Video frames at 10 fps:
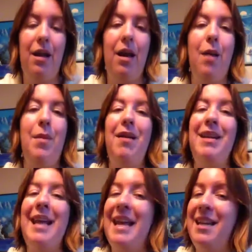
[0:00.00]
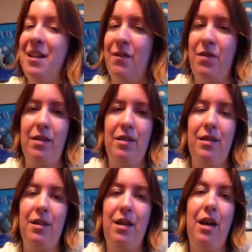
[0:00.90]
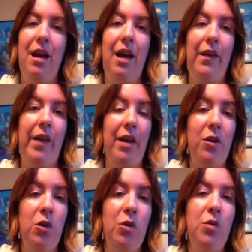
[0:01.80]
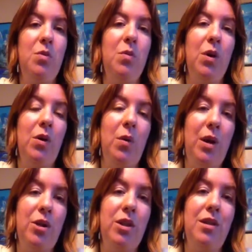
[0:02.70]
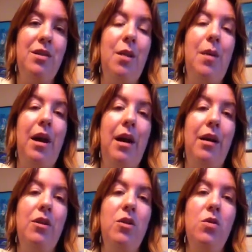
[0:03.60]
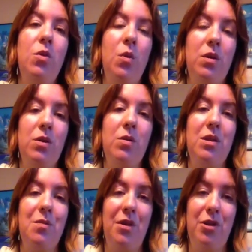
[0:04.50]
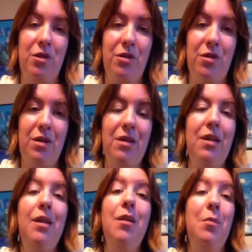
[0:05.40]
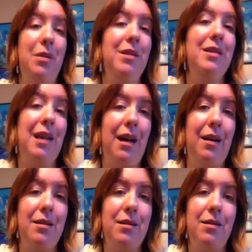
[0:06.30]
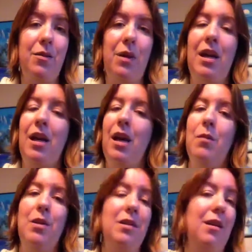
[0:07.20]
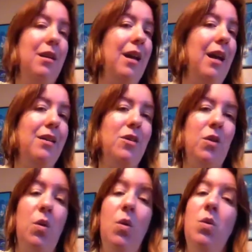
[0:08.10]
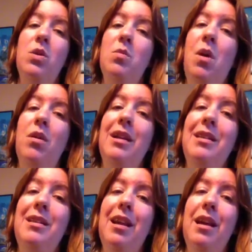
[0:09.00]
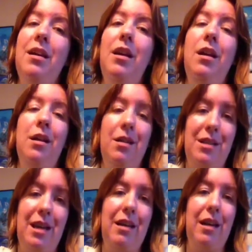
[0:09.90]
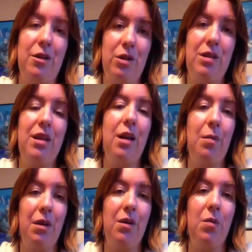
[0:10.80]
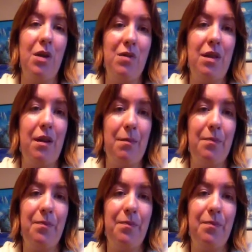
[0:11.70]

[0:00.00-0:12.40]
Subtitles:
about any of this, and that includes more questions about how to use oils with small children, please ask. Okay? I wasn't going to get into the whole small kids thing because that could actually take up a little bit of time.